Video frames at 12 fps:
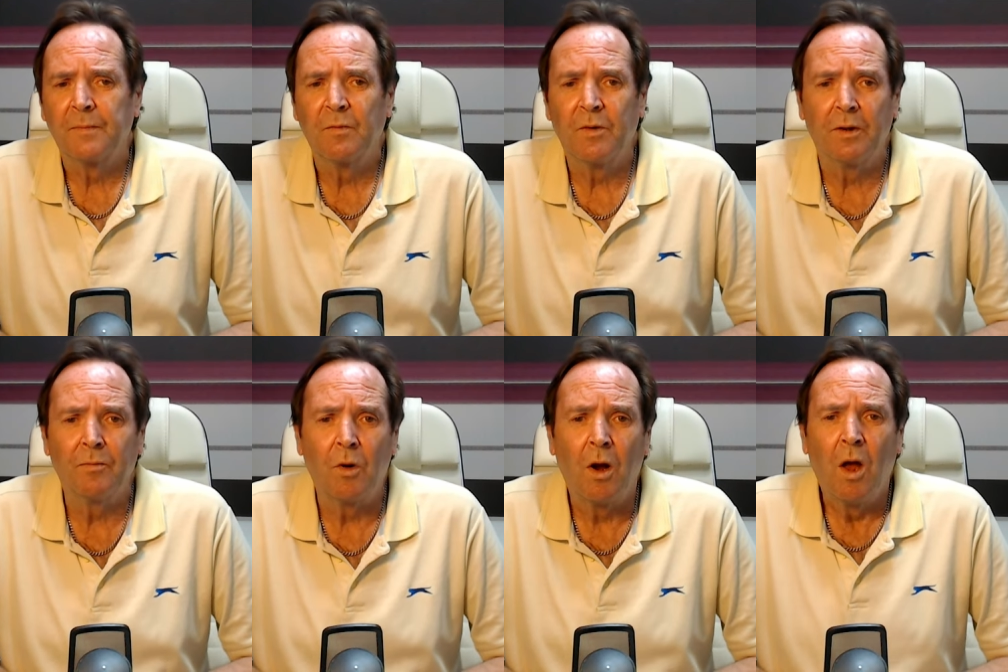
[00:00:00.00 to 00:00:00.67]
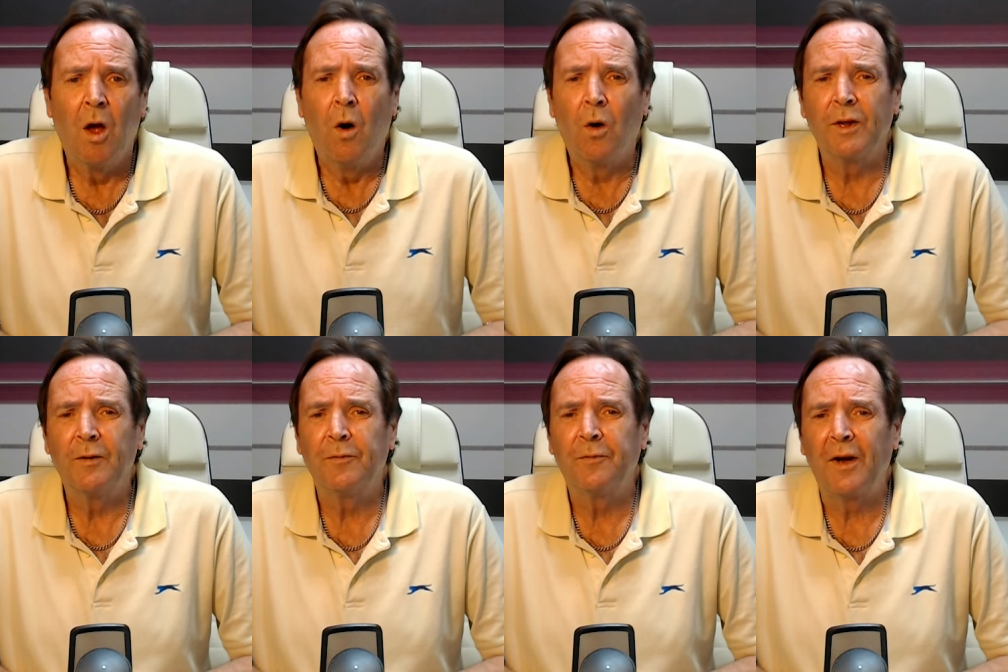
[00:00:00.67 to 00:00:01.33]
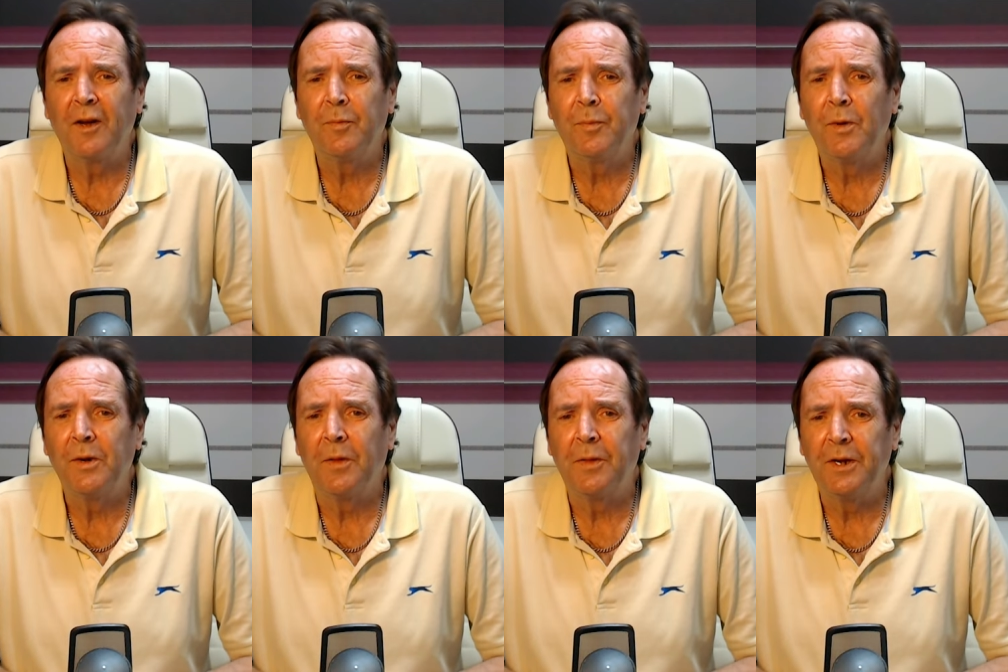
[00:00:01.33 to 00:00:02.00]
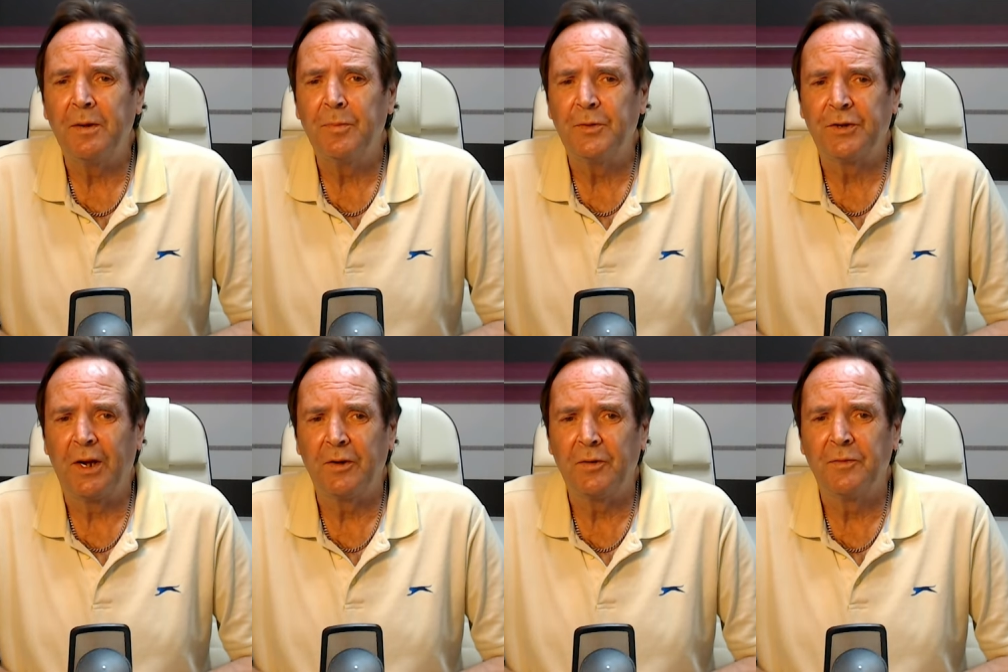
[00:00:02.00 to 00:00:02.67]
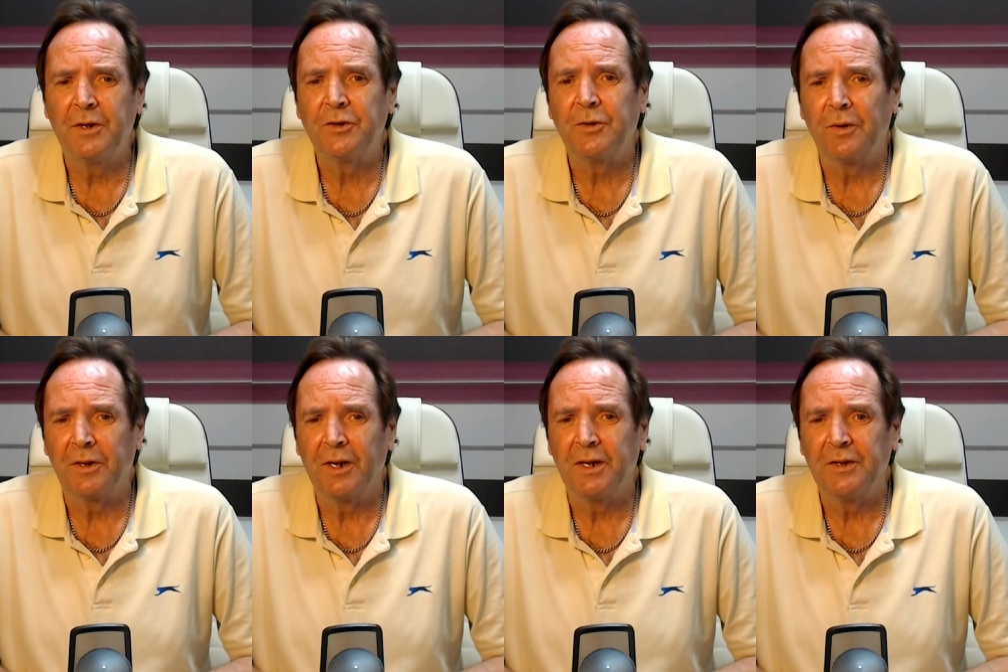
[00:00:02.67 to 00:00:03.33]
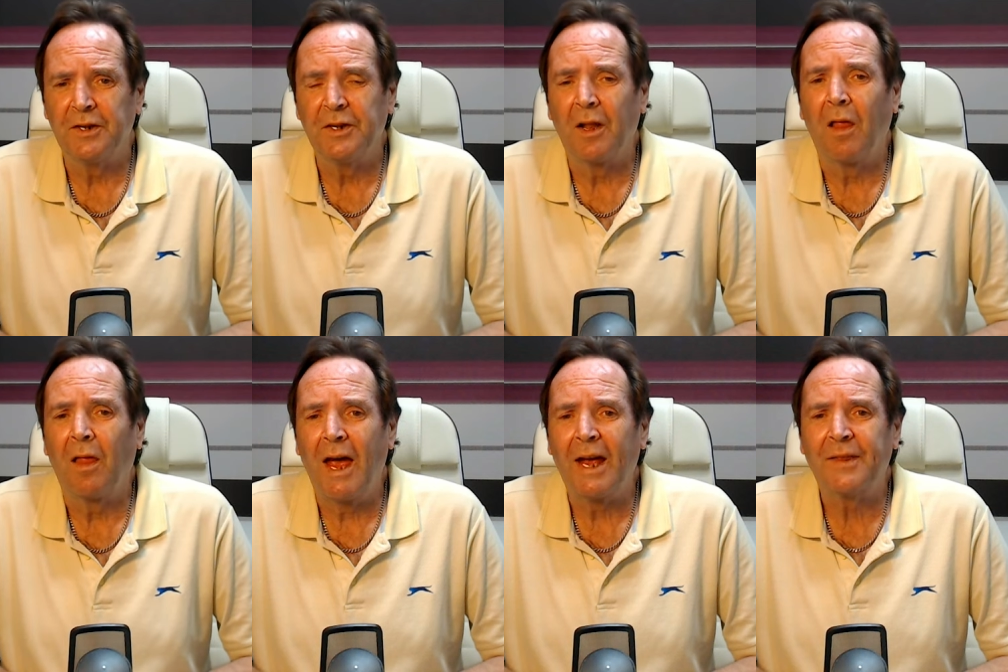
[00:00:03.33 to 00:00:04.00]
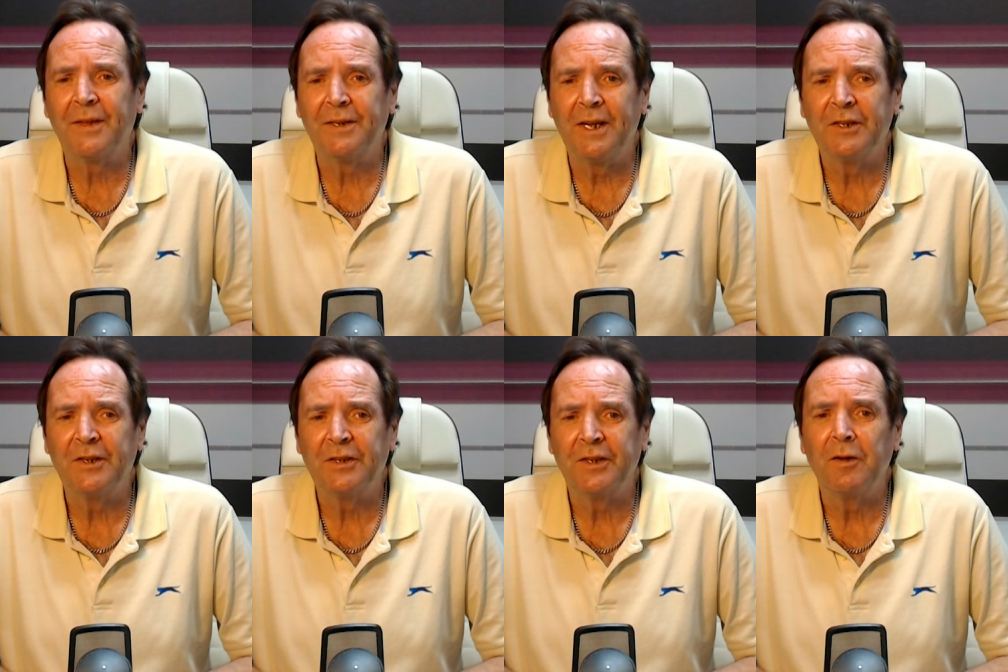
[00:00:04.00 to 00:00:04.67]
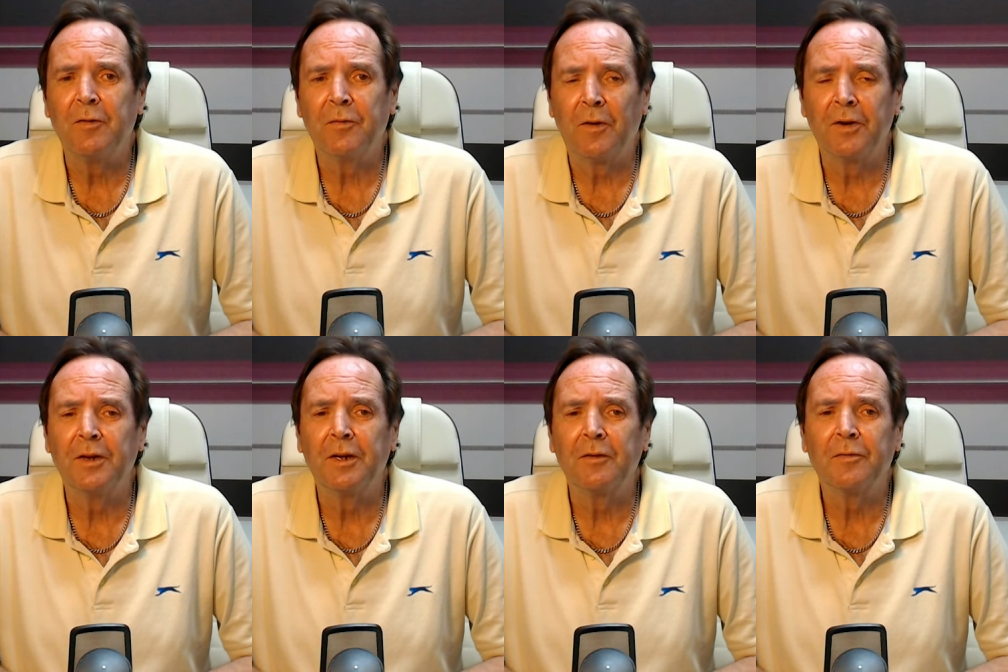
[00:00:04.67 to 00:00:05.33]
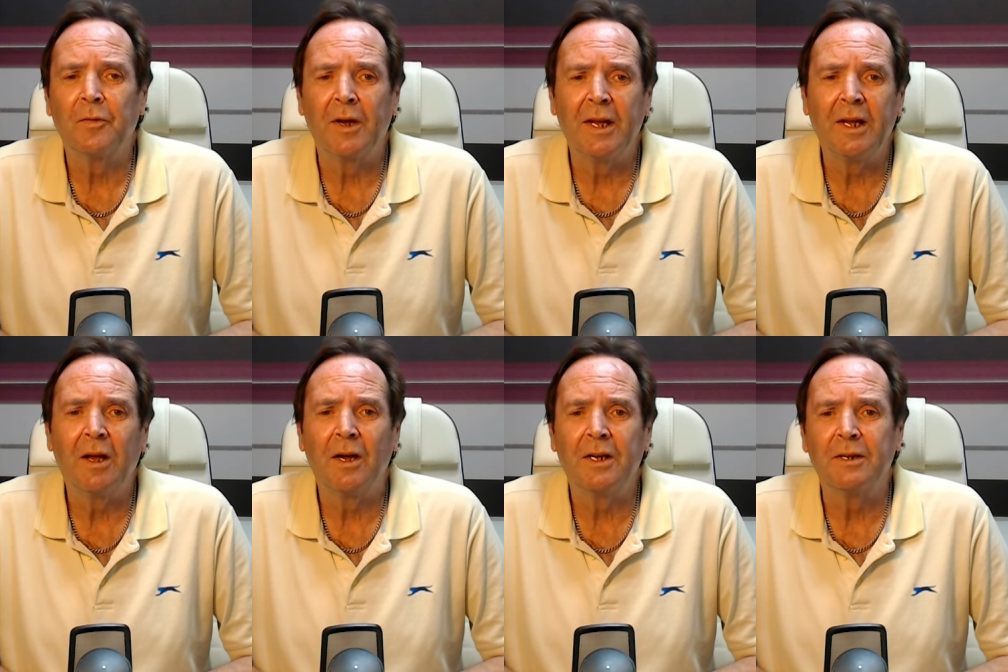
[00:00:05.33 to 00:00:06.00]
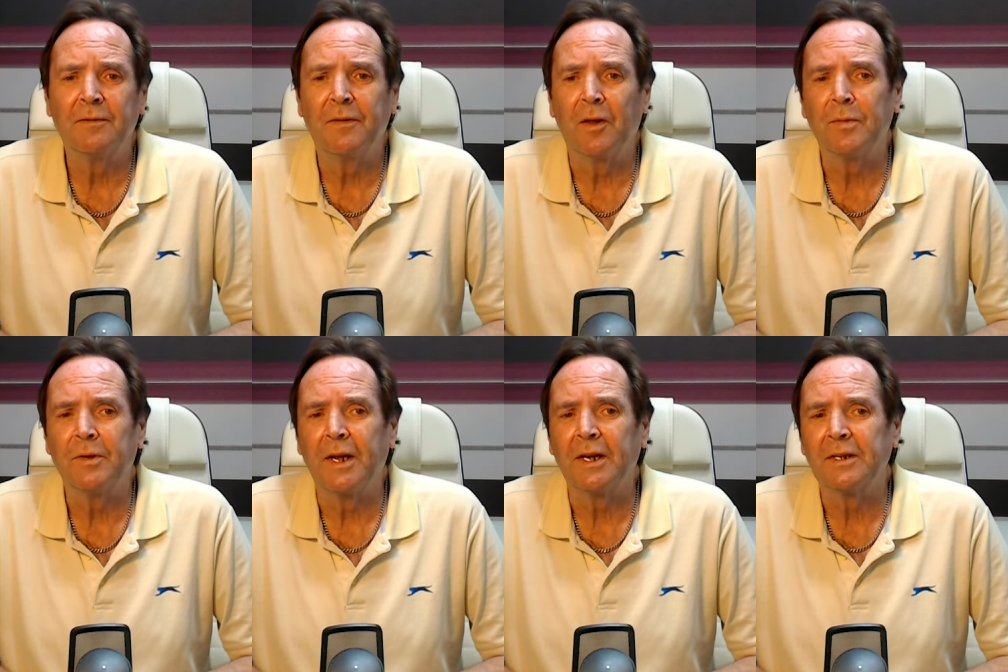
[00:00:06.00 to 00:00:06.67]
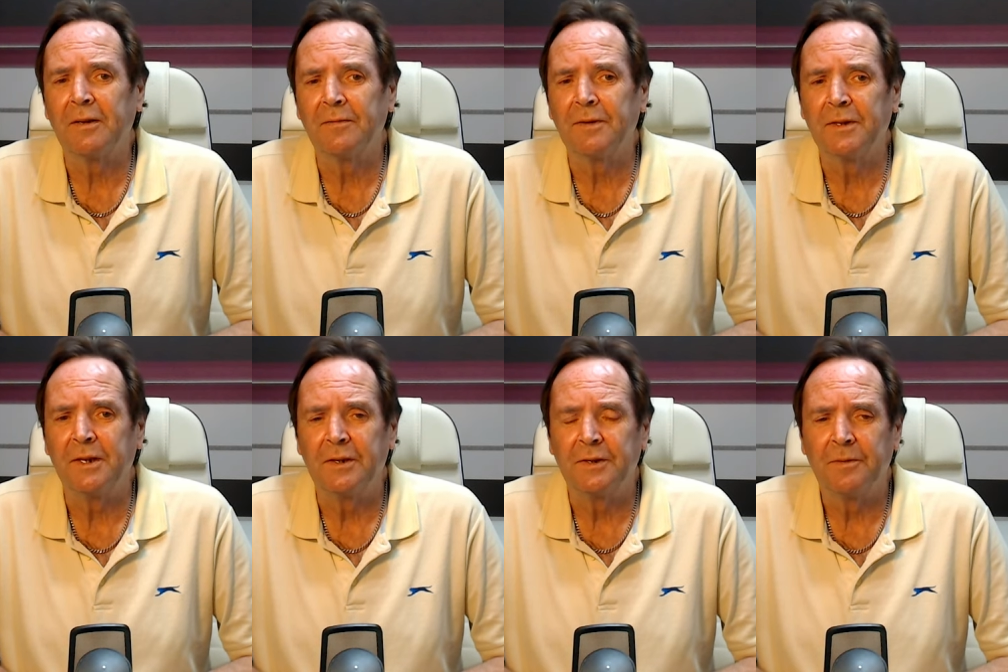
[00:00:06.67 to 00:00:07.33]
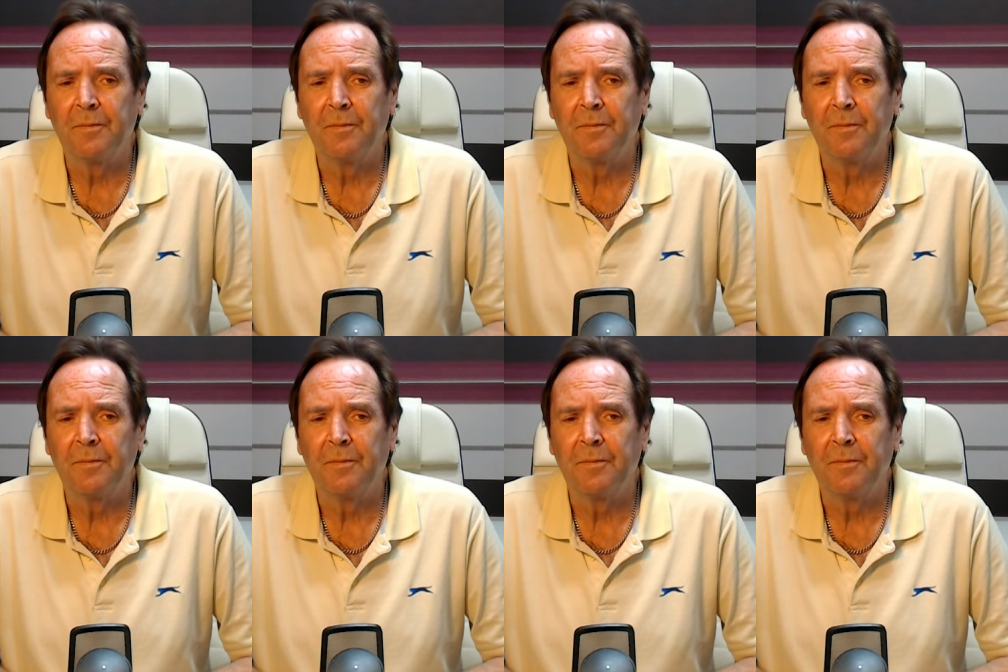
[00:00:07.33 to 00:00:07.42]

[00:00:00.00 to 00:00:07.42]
Furthermore, only 5.3% of these organisations lack the necessary funding for AI development activities.